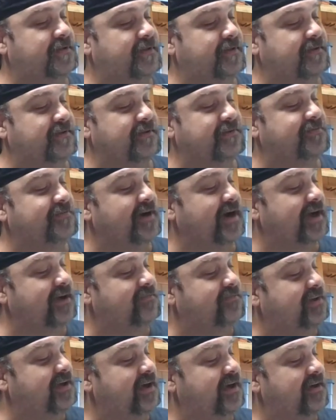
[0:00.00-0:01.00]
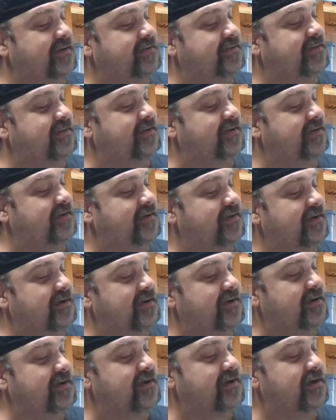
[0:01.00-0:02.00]
This is 5 tests
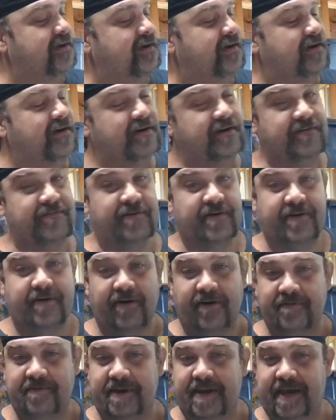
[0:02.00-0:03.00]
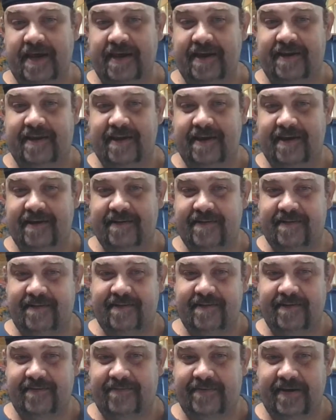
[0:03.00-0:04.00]
for COVID-19.
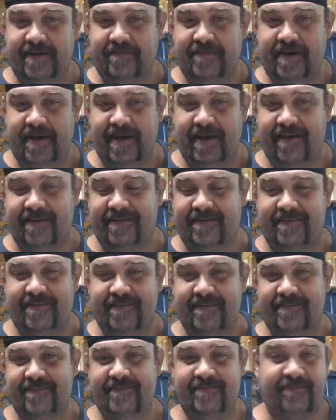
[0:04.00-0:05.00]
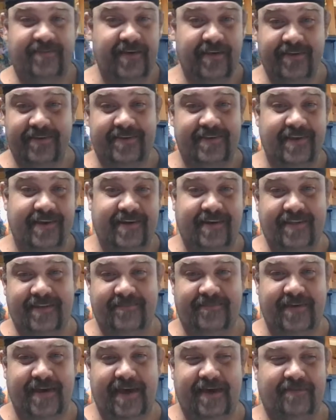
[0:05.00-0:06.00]
So if anybody feels sick in the
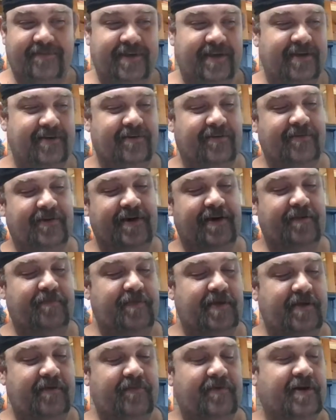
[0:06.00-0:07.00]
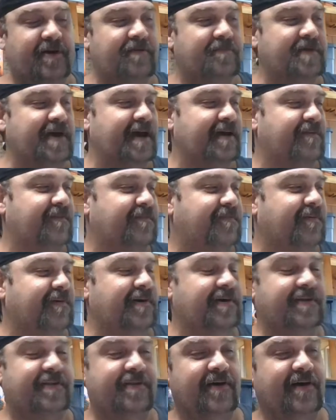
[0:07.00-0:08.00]
family, you don't want to be running back and
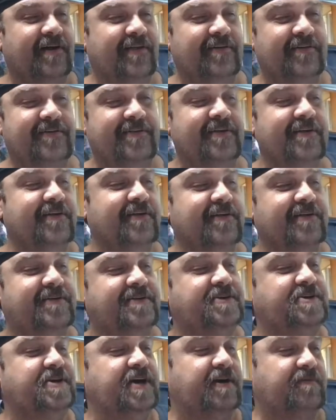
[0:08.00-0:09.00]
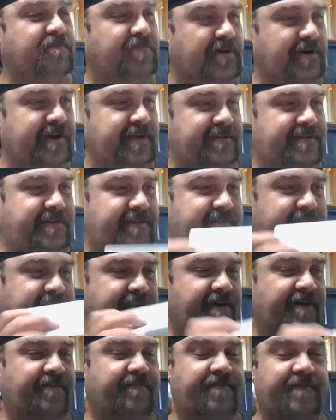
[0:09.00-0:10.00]
forth to all those little checkpoints and
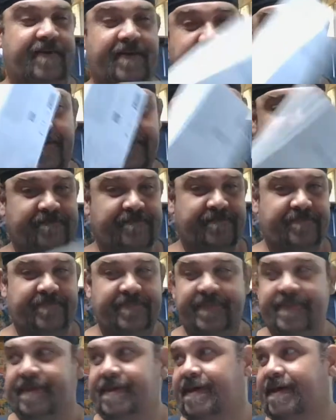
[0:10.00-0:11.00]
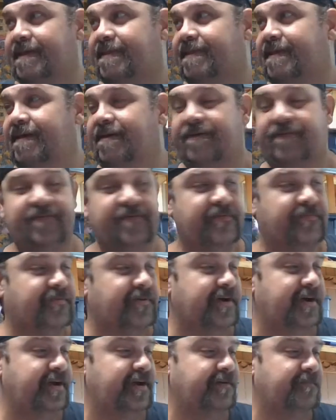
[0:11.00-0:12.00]
stuff. You can get these for
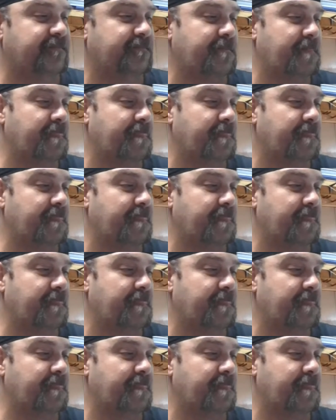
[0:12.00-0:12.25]
free.